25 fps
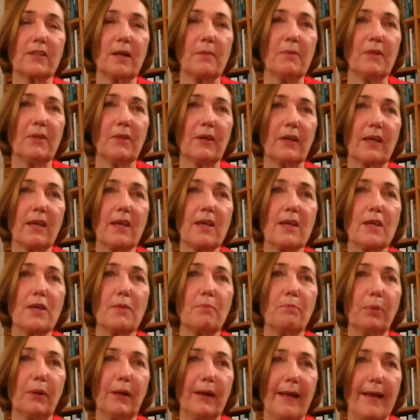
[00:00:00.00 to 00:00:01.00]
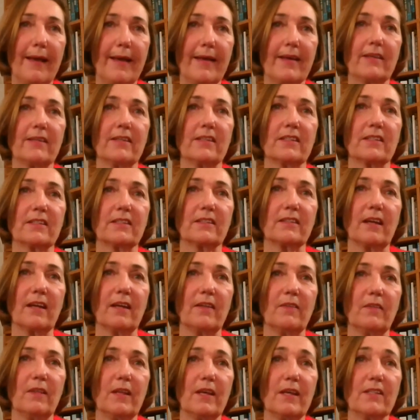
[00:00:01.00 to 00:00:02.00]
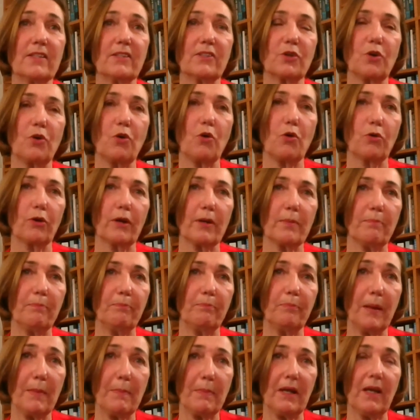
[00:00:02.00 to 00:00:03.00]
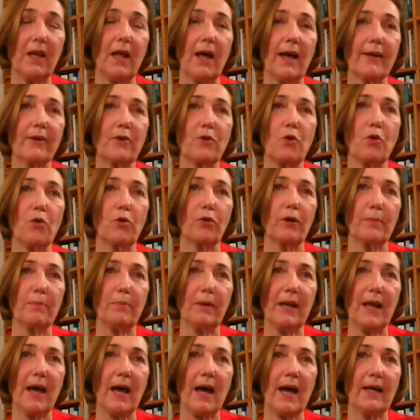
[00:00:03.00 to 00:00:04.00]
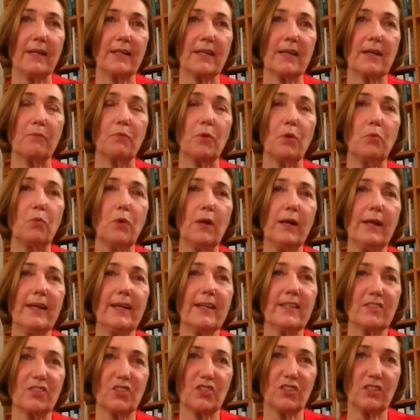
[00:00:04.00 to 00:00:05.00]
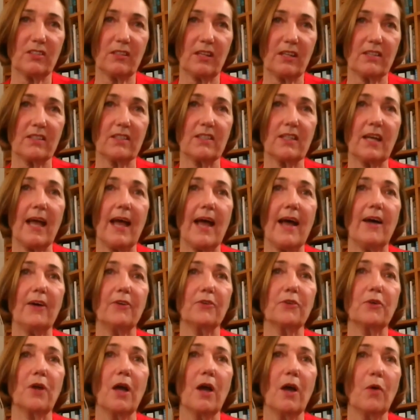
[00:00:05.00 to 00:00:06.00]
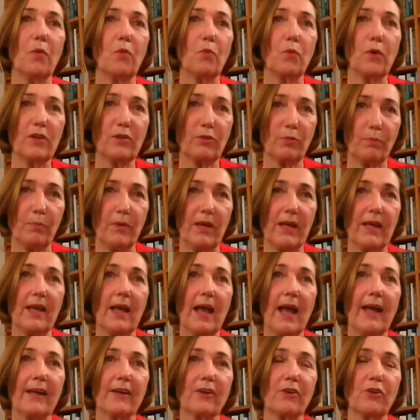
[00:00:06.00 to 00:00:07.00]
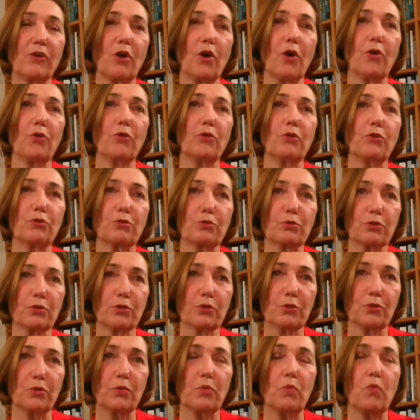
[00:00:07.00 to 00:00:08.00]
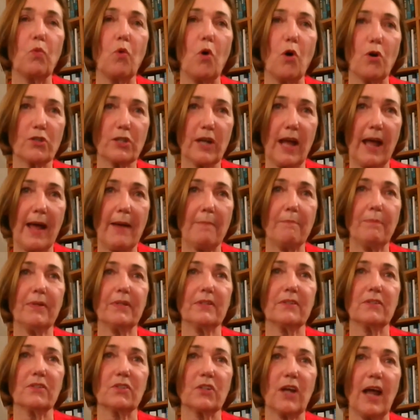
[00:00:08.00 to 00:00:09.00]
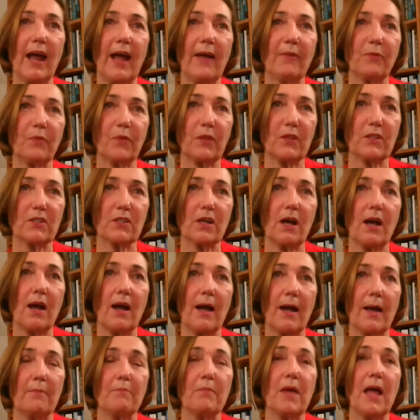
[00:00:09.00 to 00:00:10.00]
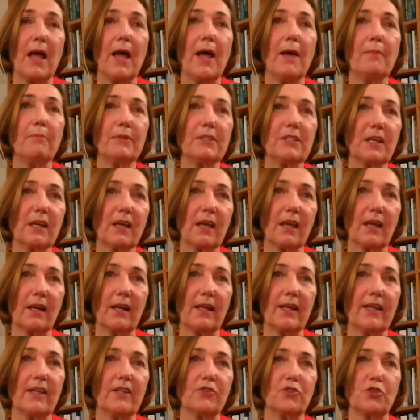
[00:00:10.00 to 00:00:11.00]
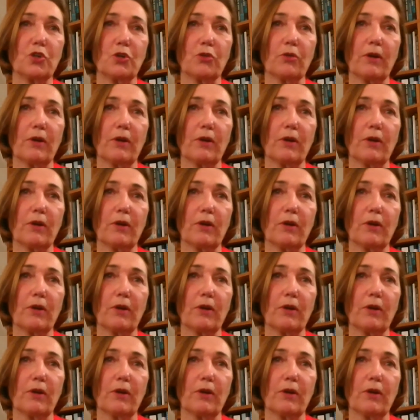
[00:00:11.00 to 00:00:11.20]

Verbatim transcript: of the key players in this, people like Corey Bernardi, were willing to sit down with me and go through what happened at the time, particularly